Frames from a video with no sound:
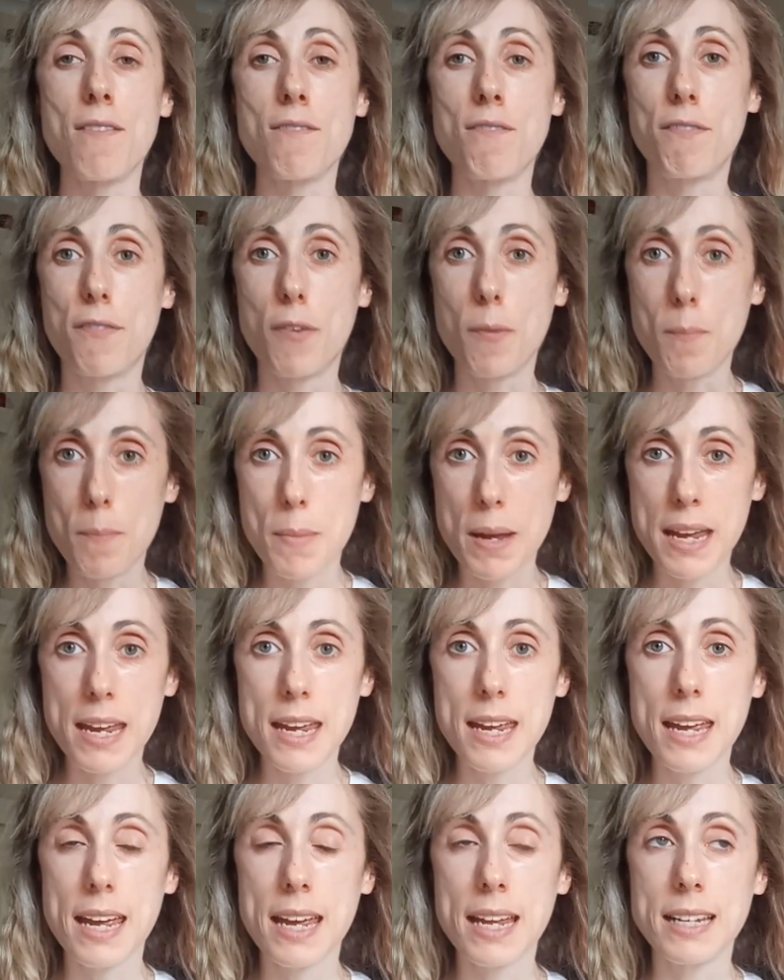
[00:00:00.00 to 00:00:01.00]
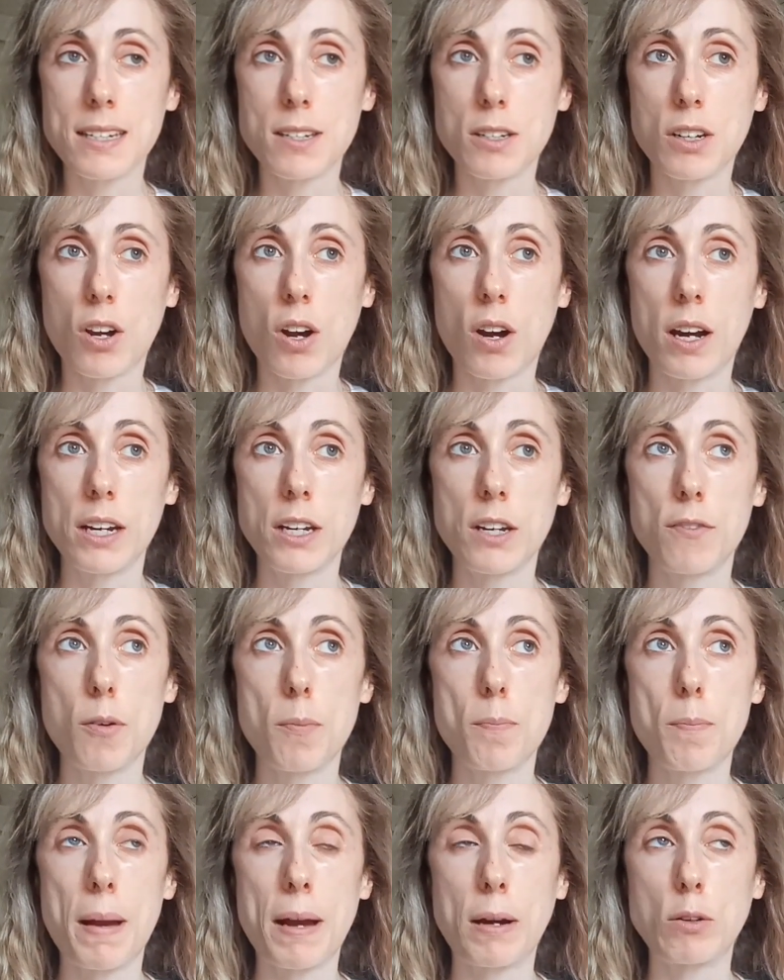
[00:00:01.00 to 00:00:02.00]
for me, it's kind of
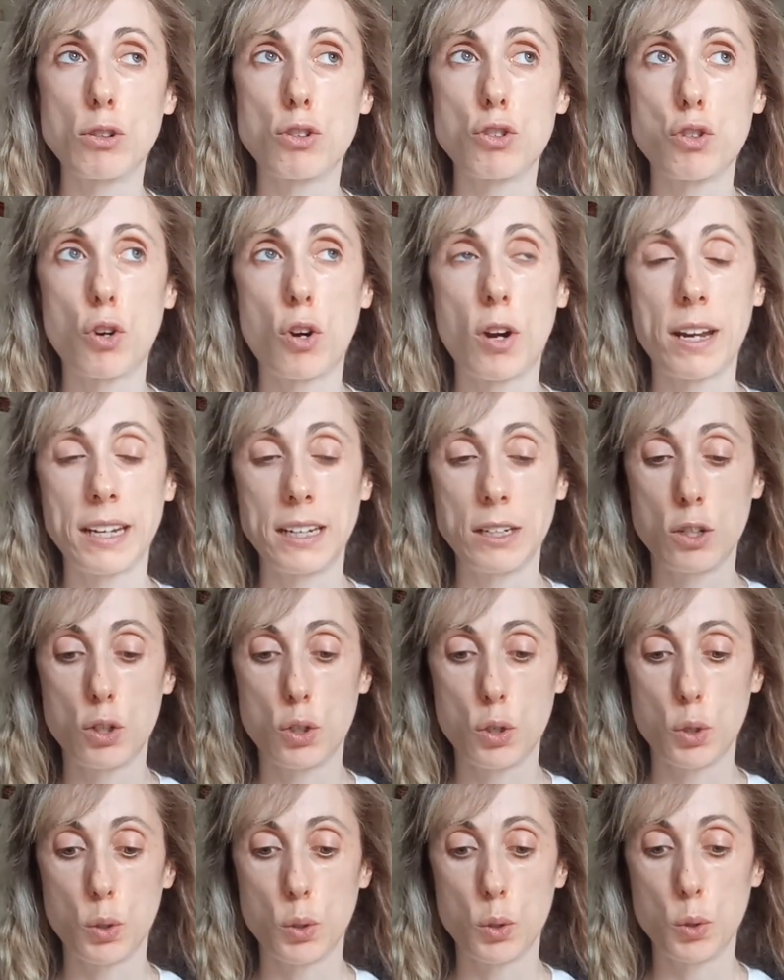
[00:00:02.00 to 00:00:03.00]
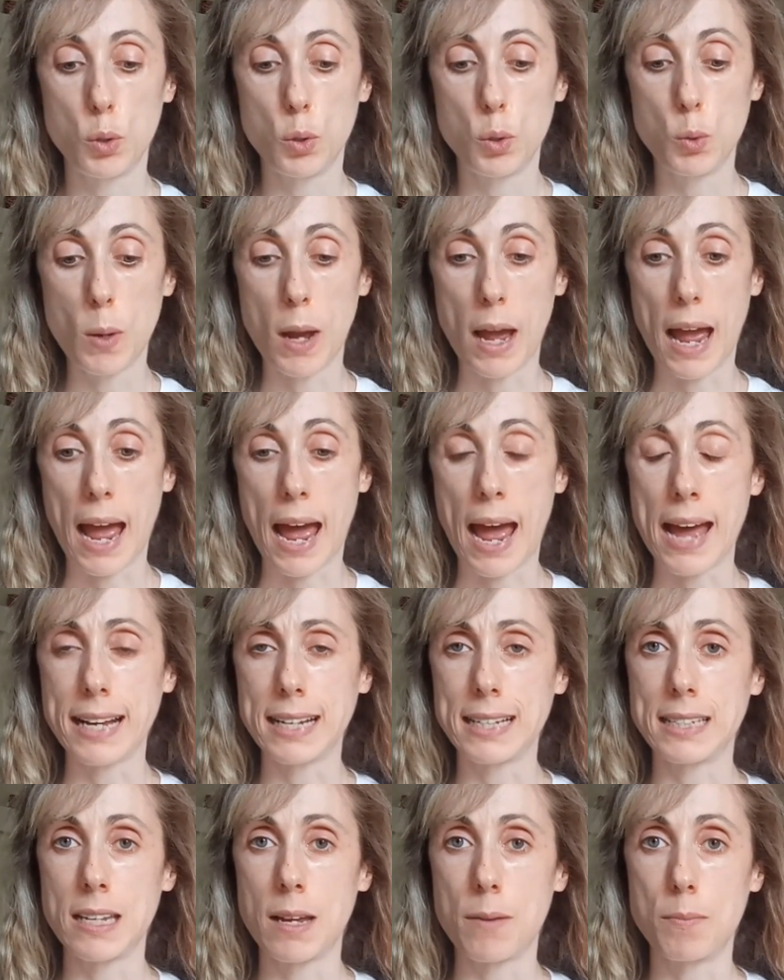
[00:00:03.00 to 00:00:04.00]
about trying to
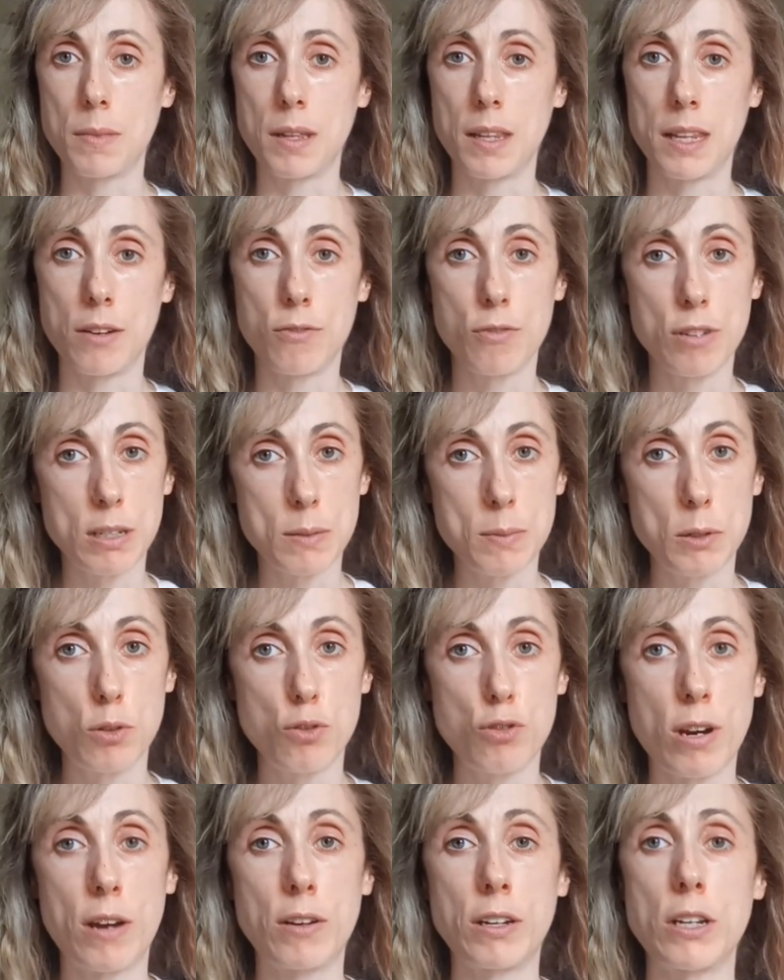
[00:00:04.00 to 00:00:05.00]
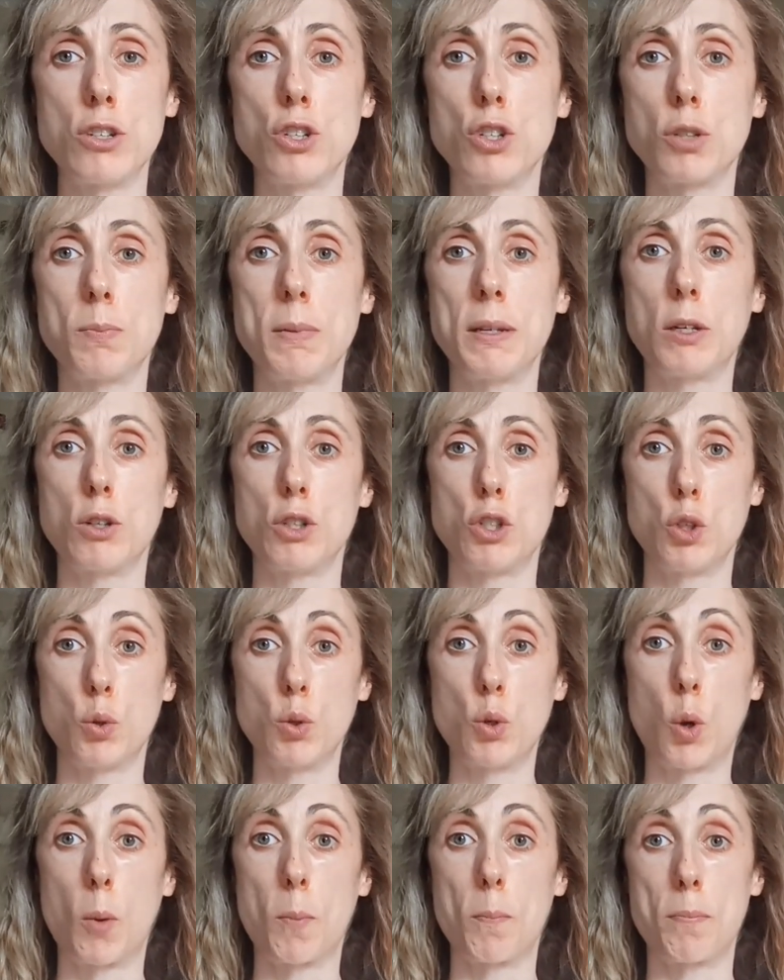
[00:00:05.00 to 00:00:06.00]
accept that there is middle ground. And just because you're
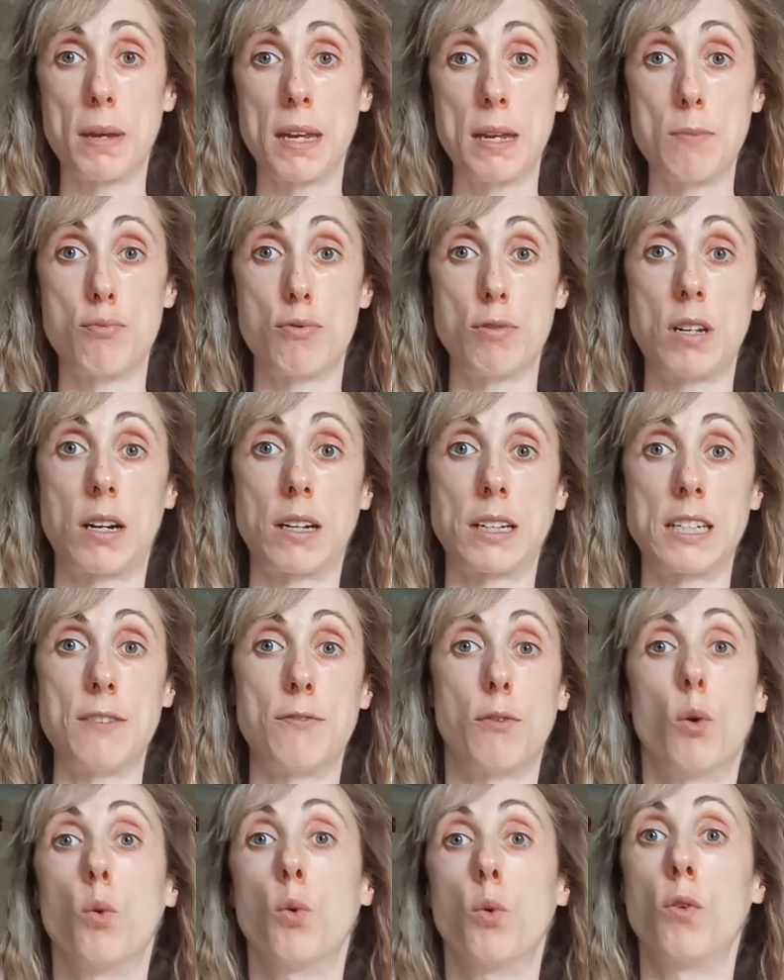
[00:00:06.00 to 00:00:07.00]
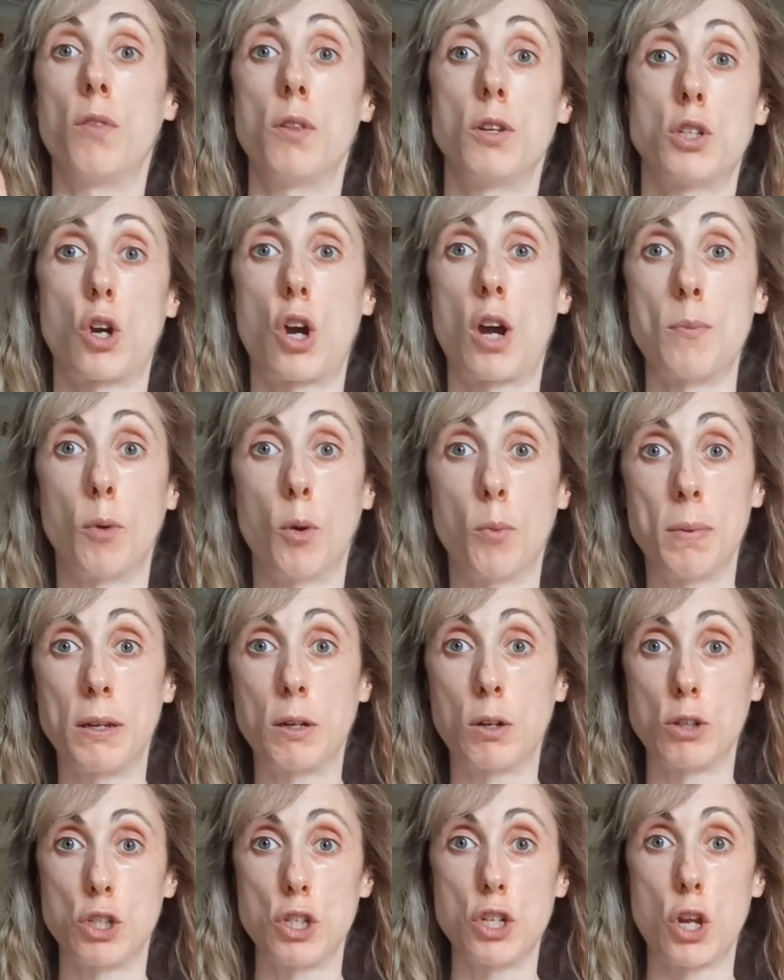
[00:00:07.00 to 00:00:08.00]
not being productive all of the time, or
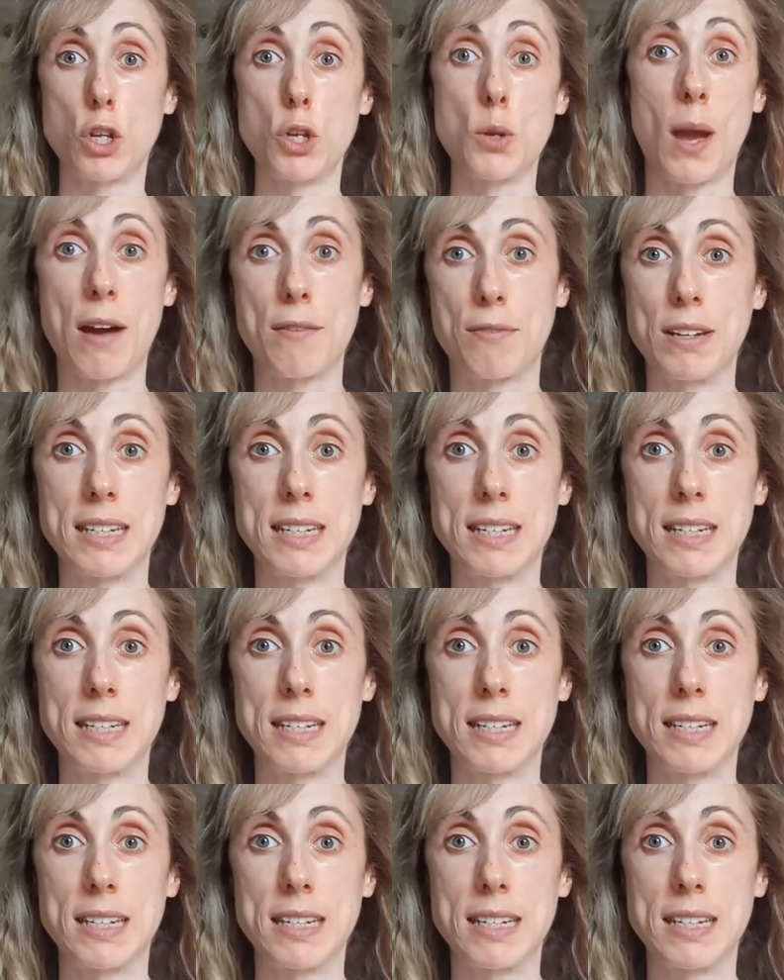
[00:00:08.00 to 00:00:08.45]
because, you have a